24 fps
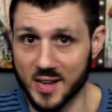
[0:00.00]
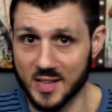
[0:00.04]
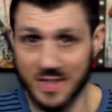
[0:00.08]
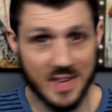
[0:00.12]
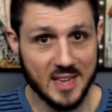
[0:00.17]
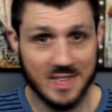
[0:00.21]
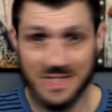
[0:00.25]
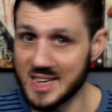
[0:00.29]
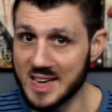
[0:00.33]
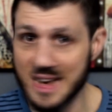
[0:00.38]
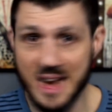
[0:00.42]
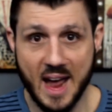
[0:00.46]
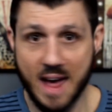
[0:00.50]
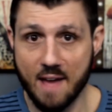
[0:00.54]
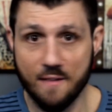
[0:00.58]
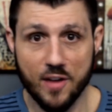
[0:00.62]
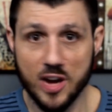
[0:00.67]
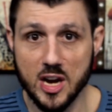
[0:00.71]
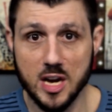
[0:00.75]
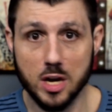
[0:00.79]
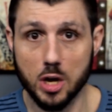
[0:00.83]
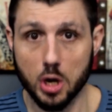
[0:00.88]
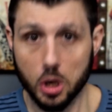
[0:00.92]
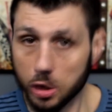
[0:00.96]
They didn't have
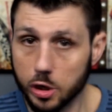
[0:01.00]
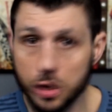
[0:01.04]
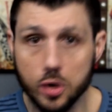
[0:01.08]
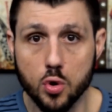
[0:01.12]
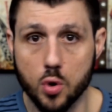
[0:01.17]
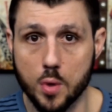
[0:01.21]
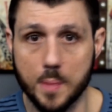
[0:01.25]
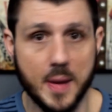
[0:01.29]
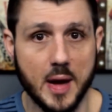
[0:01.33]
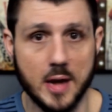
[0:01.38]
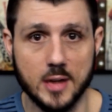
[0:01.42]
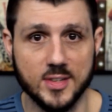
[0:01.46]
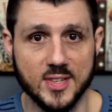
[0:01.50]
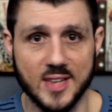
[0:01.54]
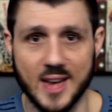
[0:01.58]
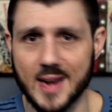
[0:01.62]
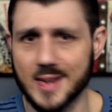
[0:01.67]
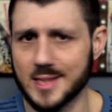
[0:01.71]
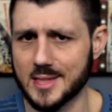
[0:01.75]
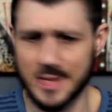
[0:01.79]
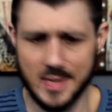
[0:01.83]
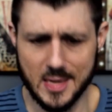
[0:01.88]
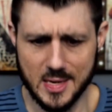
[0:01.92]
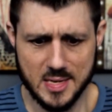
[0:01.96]
any clue about
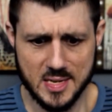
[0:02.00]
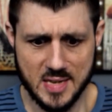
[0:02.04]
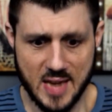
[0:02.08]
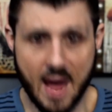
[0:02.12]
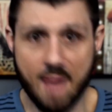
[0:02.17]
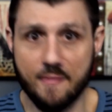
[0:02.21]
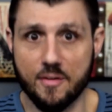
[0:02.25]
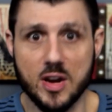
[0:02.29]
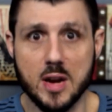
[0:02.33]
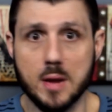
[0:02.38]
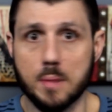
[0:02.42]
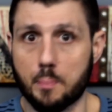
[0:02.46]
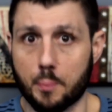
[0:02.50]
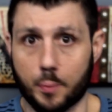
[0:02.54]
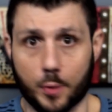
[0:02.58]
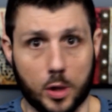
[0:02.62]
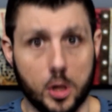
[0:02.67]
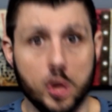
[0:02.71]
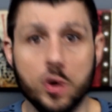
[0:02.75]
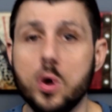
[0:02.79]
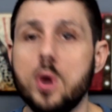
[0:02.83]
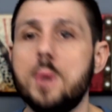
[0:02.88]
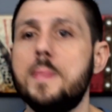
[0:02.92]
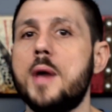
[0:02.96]
science. They didn't have any
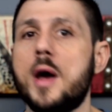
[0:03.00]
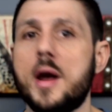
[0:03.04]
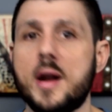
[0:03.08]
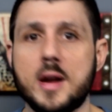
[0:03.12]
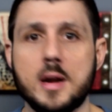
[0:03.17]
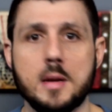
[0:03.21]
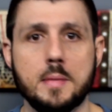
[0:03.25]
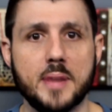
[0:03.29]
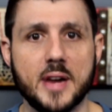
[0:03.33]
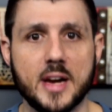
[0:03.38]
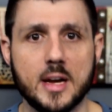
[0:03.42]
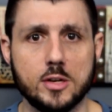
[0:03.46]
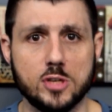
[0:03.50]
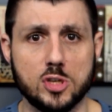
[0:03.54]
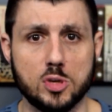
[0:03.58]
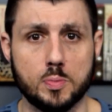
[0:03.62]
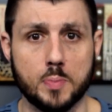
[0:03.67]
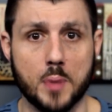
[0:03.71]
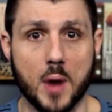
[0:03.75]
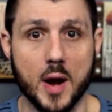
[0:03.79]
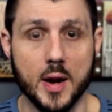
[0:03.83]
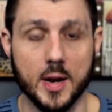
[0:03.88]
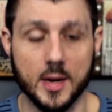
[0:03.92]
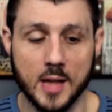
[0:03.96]
clue about anybody else's
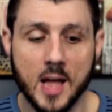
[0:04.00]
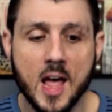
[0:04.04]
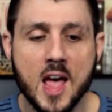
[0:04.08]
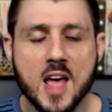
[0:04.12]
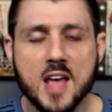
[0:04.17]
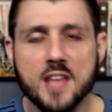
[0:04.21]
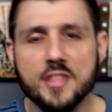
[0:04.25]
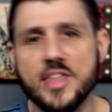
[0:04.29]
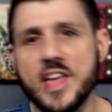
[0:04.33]
product.